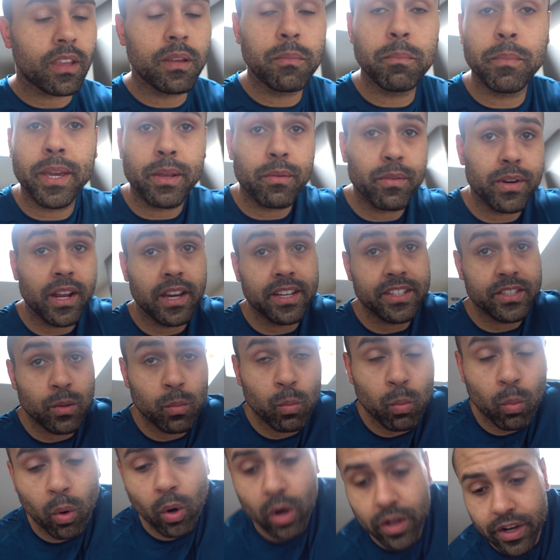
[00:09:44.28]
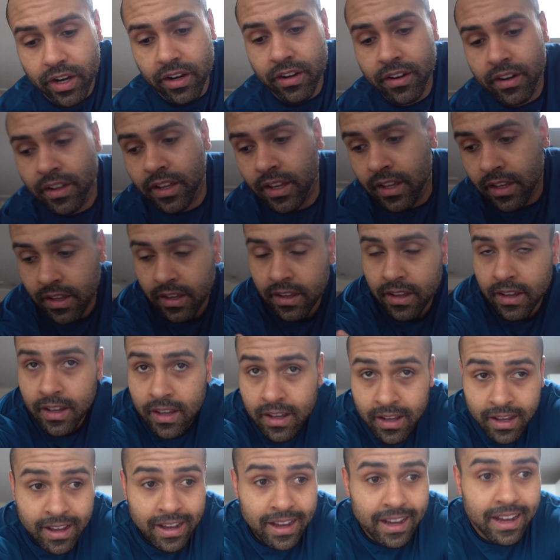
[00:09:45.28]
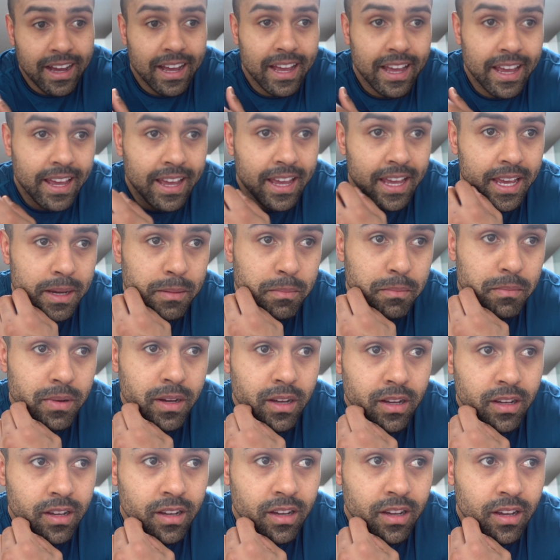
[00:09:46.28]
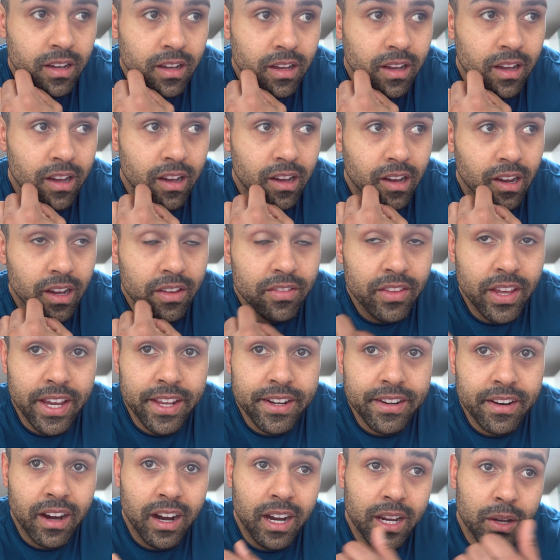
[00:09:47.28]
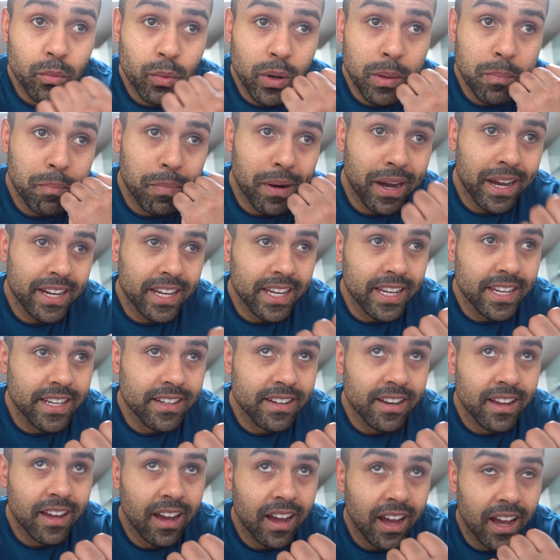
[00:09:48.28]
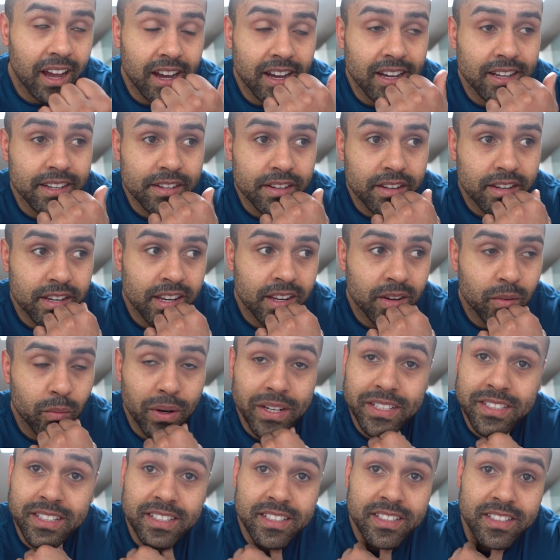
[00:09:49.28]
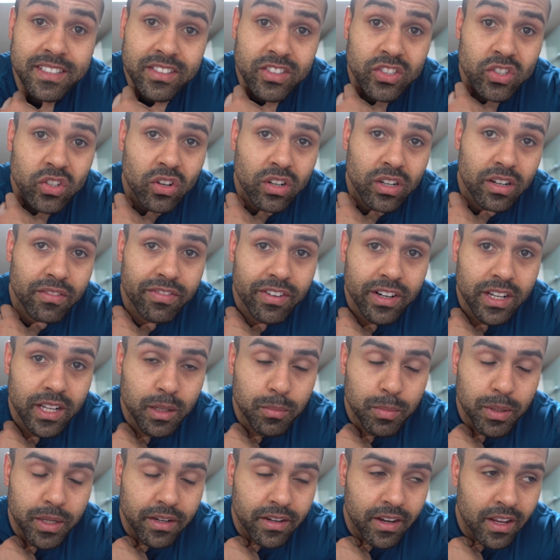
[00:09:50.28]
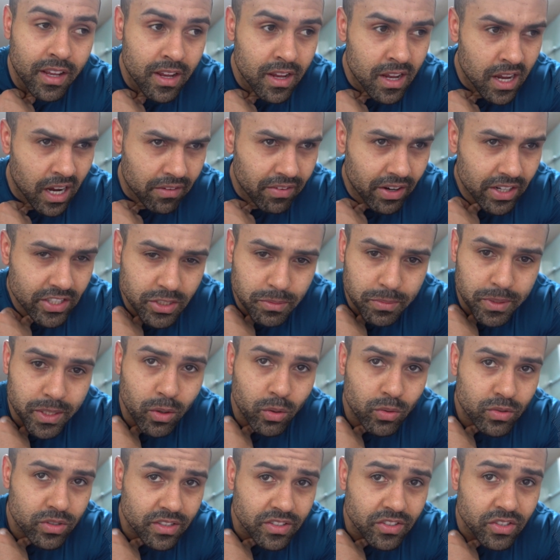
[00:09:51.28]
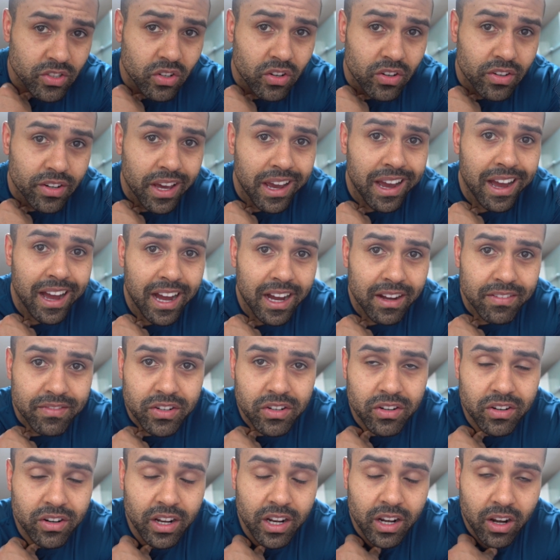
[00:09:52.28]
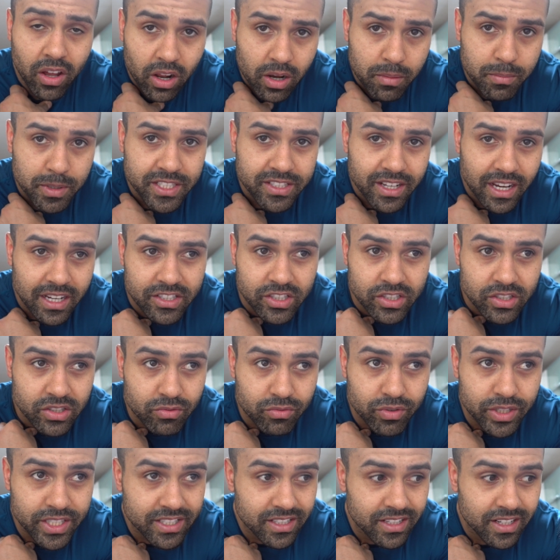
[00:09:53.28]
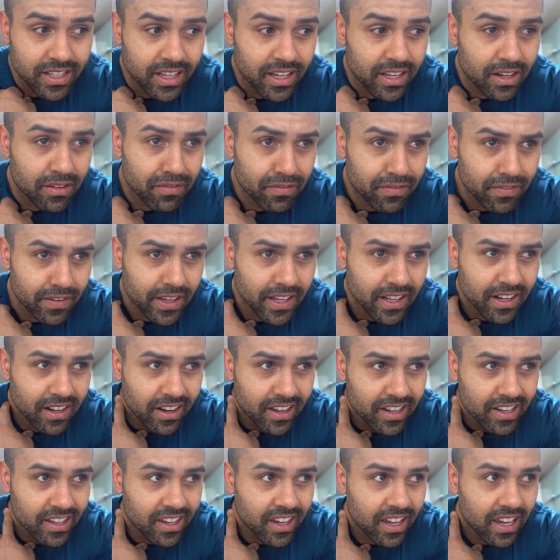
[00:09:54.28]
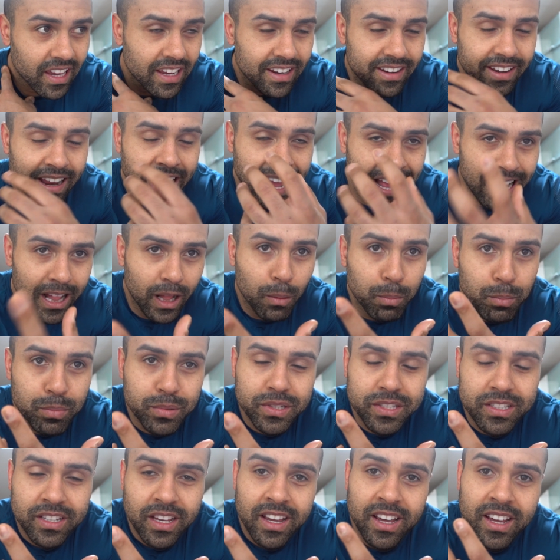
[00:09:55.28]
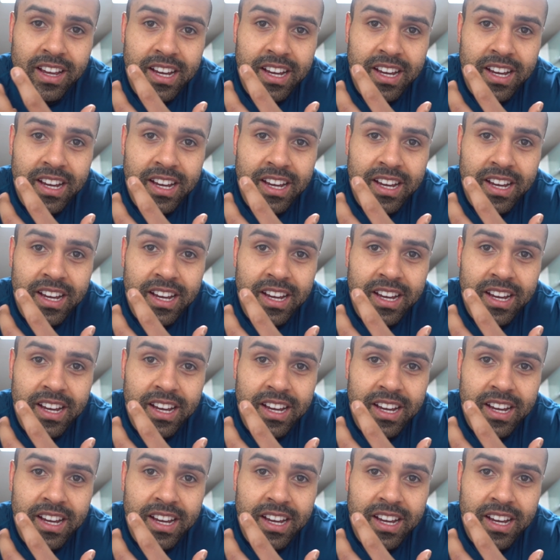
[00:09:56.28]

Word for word: made with ice and water. Um, and then I went back in and went into the sauna for a little bit. I've actually been going to the sauna after a lot of my sessions recently and I feel like it helps